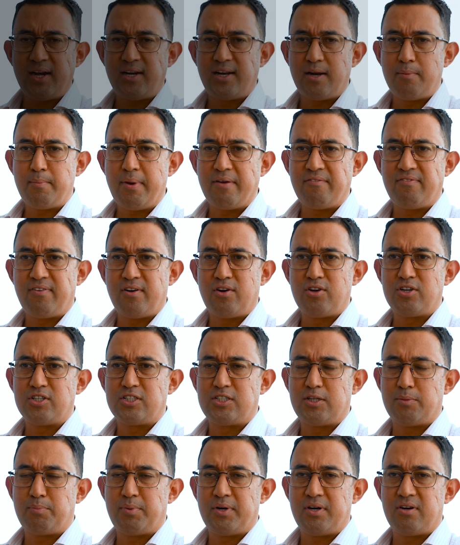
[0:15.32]
did my
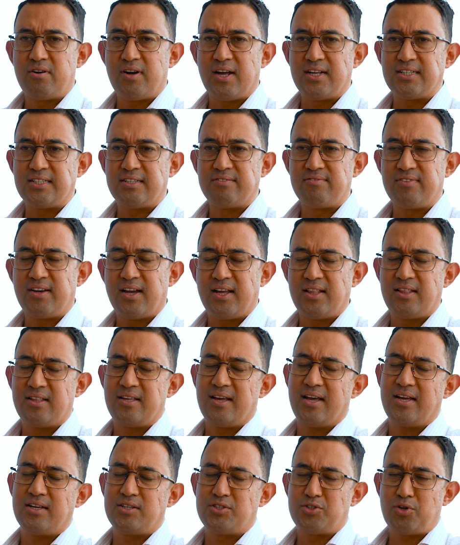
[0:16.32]
fellowship in Rajiv
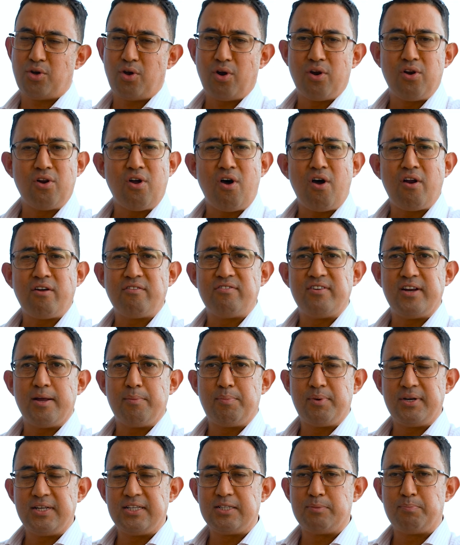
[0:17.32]
Gandhi, I saw a lot of
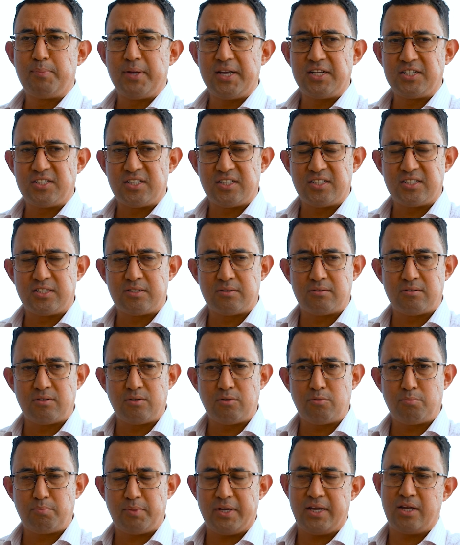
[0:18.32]
Nepalese patients, you
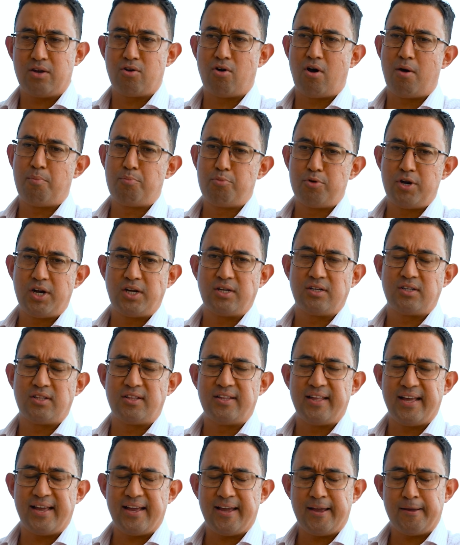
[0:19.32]
know, being operated
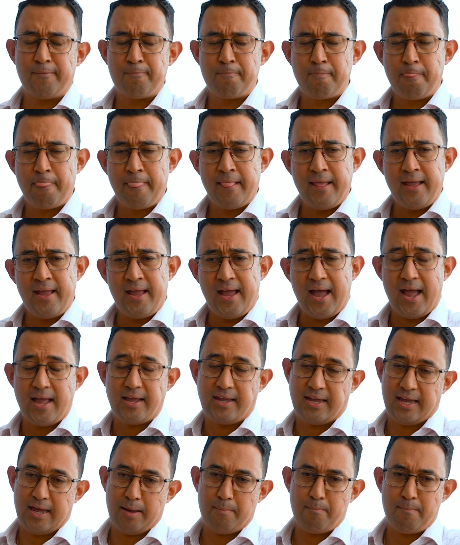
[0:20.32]
there. I
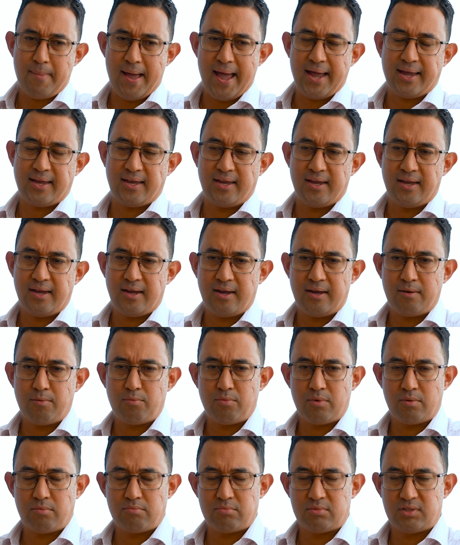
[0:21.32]
came back here,
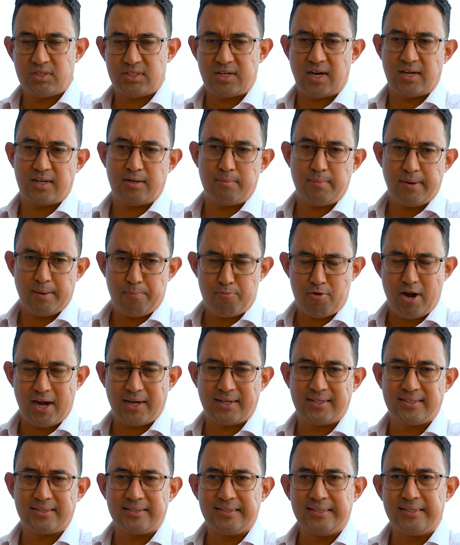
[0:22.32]
started my
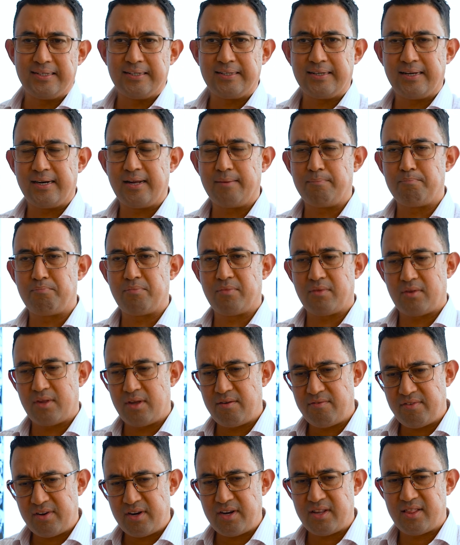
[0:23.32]
practice here, and
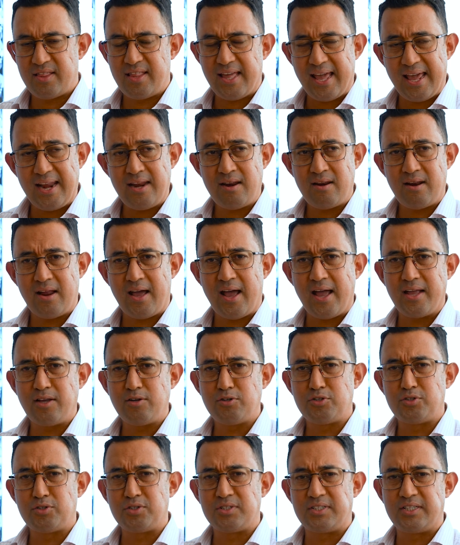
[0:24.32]
even then I
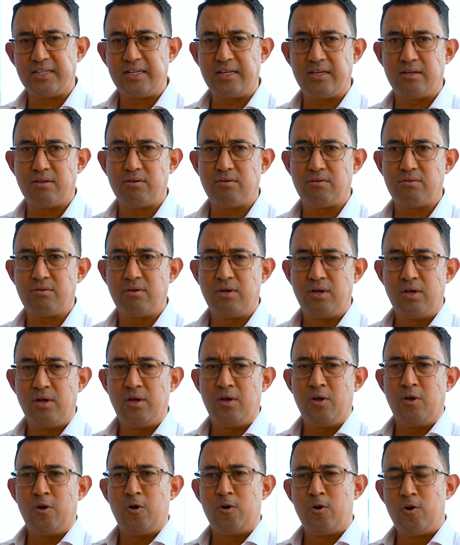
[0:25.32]
used to see, you know,
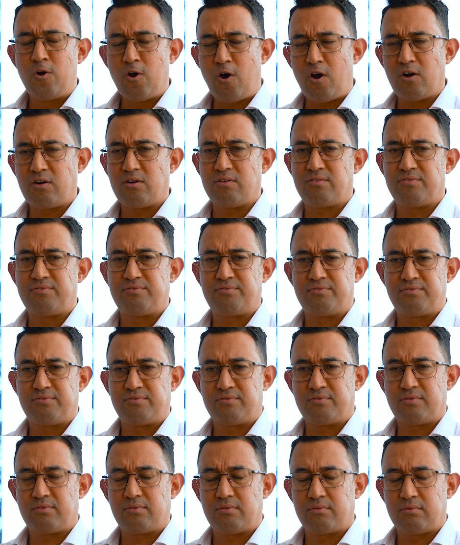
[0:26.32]
a lot of
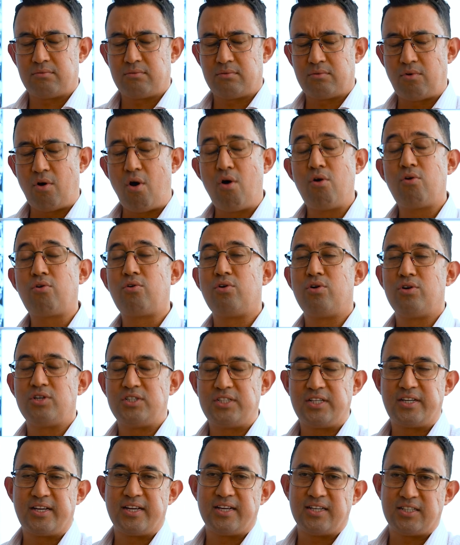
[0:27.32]

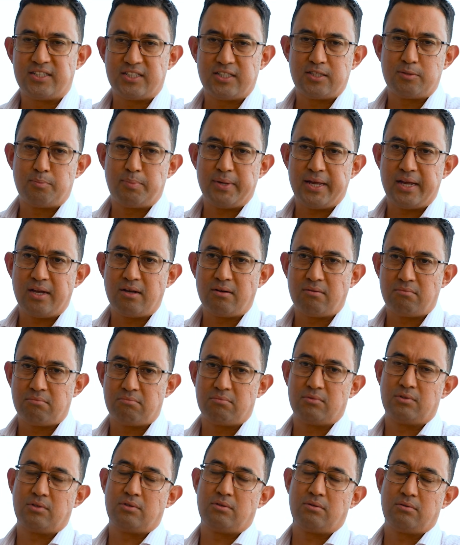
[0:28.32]
oncology cases
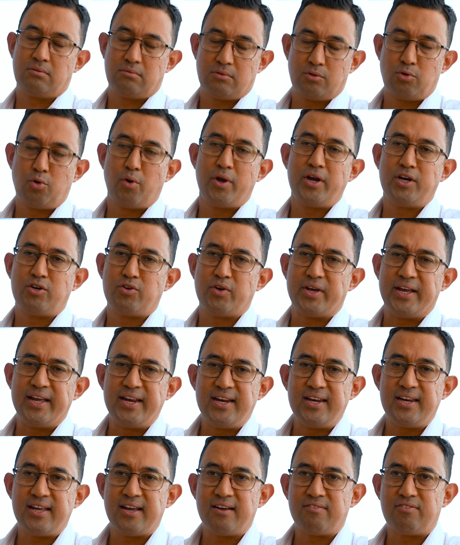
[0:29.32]
going to
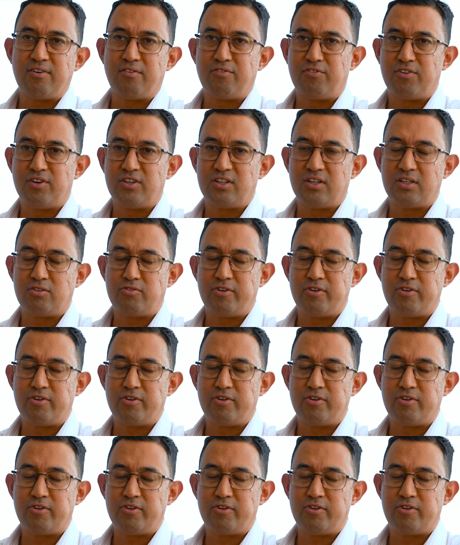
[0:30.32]
India for further